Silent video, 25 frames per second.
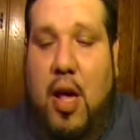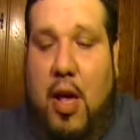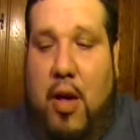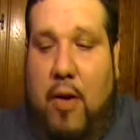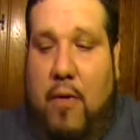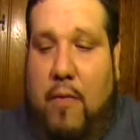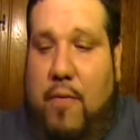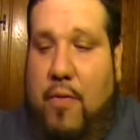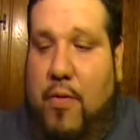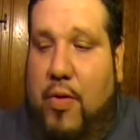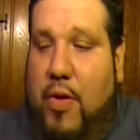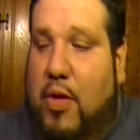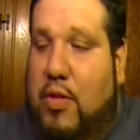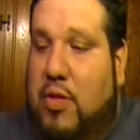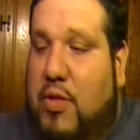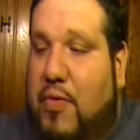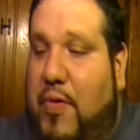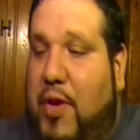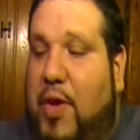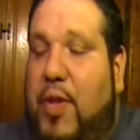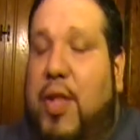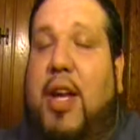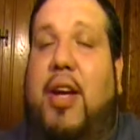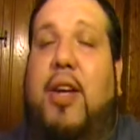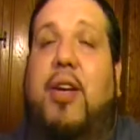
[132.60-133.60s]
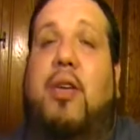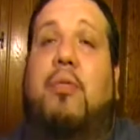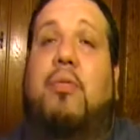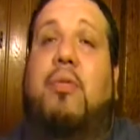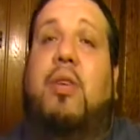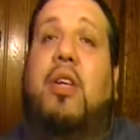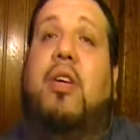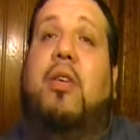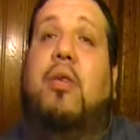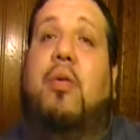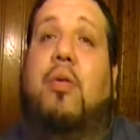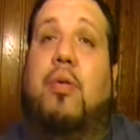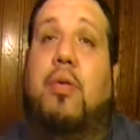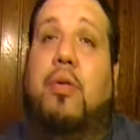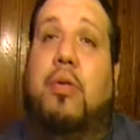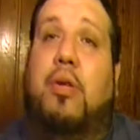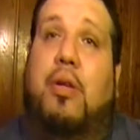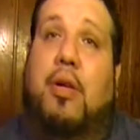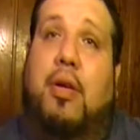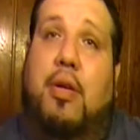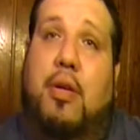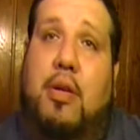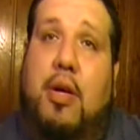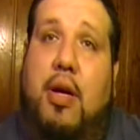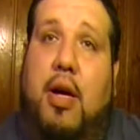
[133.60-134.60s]
For those of you that don't know,
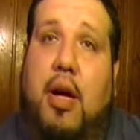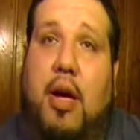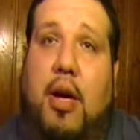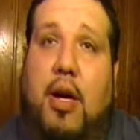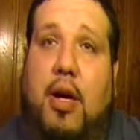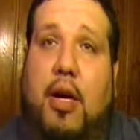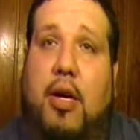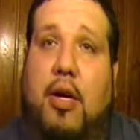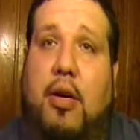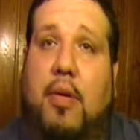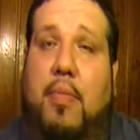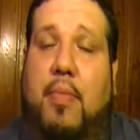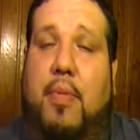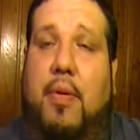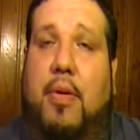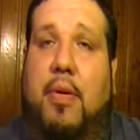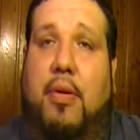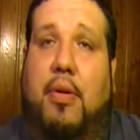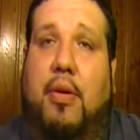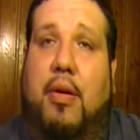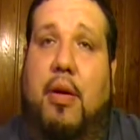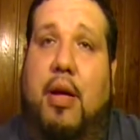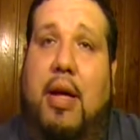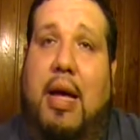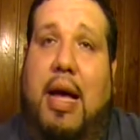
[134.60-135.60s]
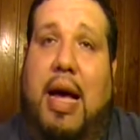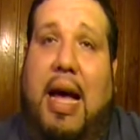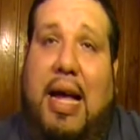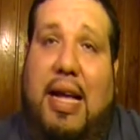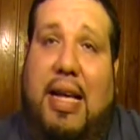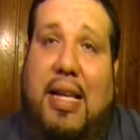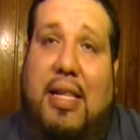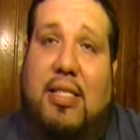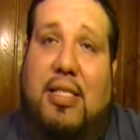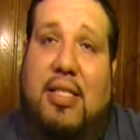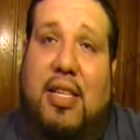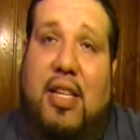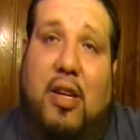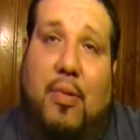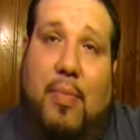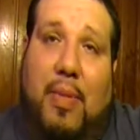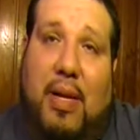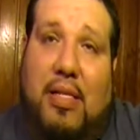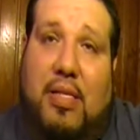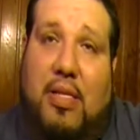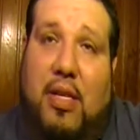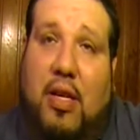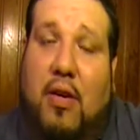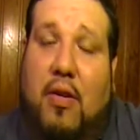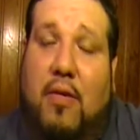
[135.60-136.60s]
I consider
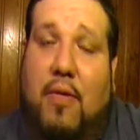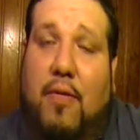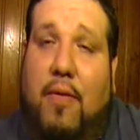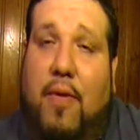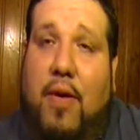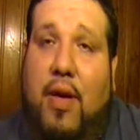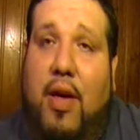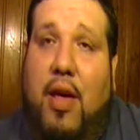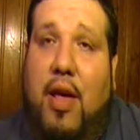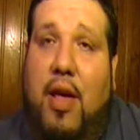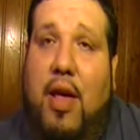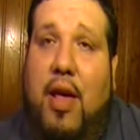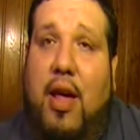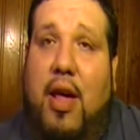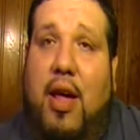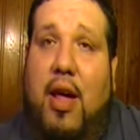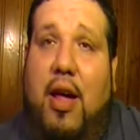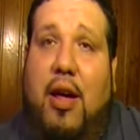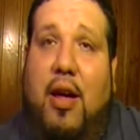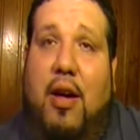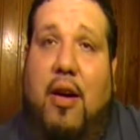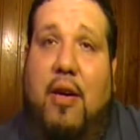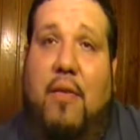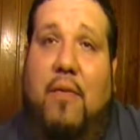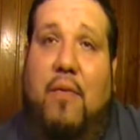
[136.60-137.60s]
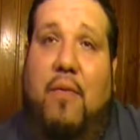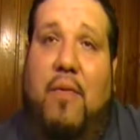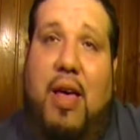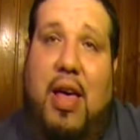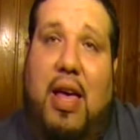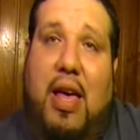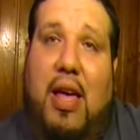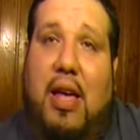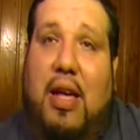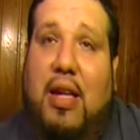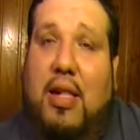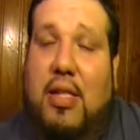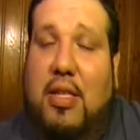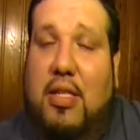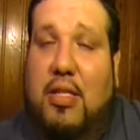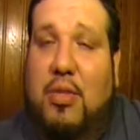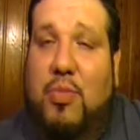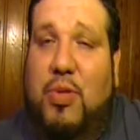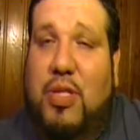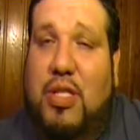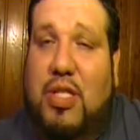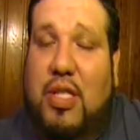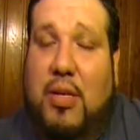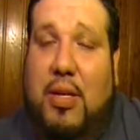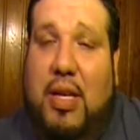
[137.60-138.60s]
myself a vet in this
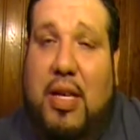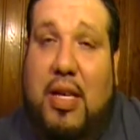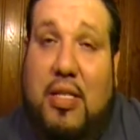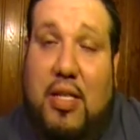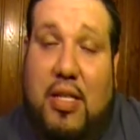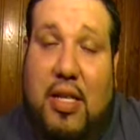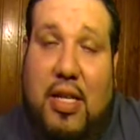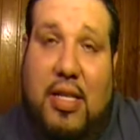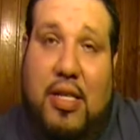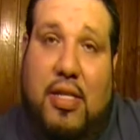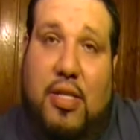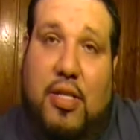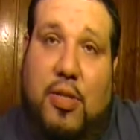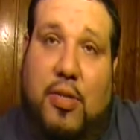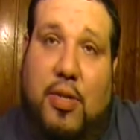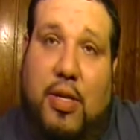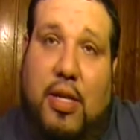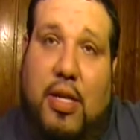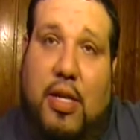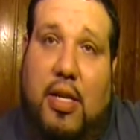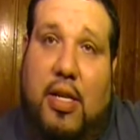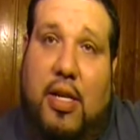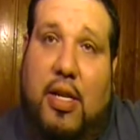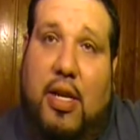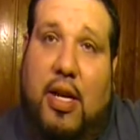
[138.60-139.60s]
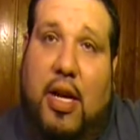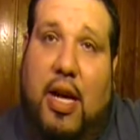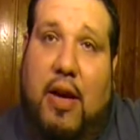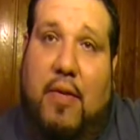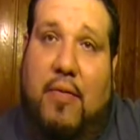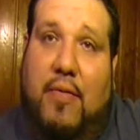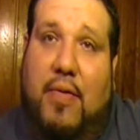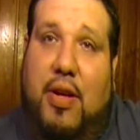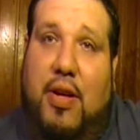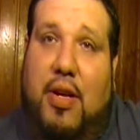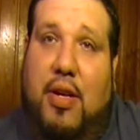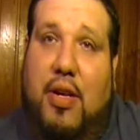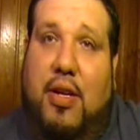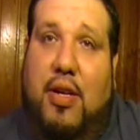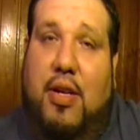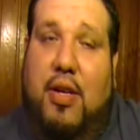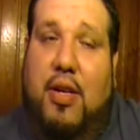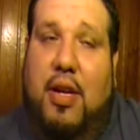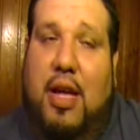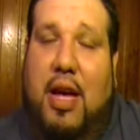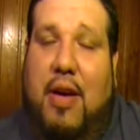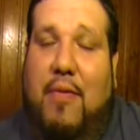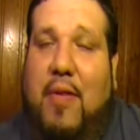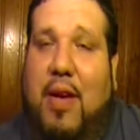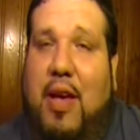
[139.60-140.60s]
music industry.
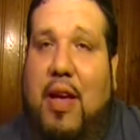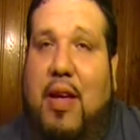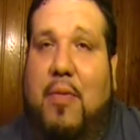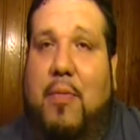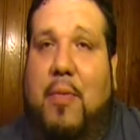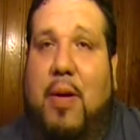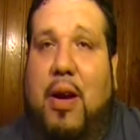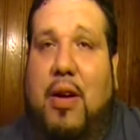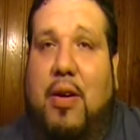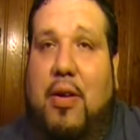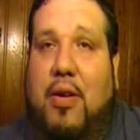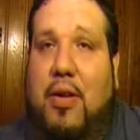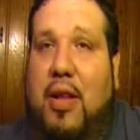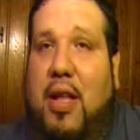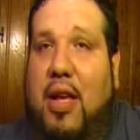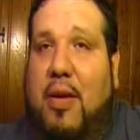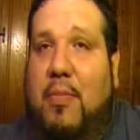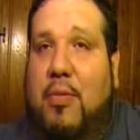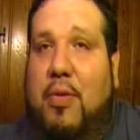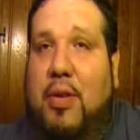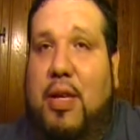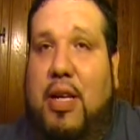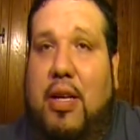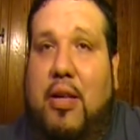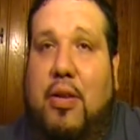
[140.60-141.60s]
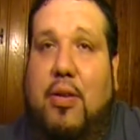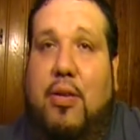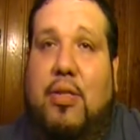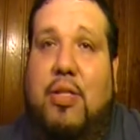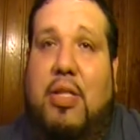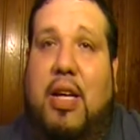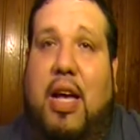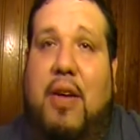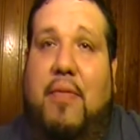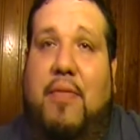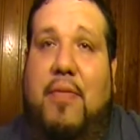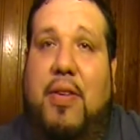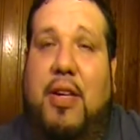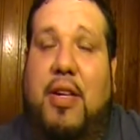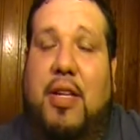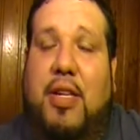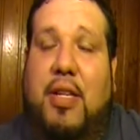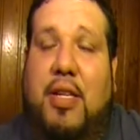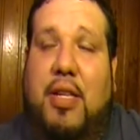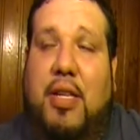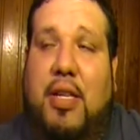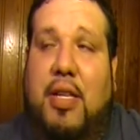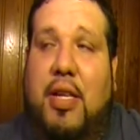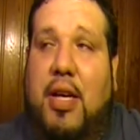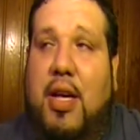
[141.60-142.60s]
I've had record label deals. I've
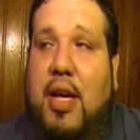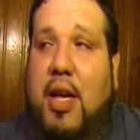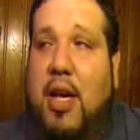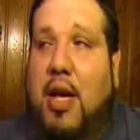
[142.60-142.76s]
done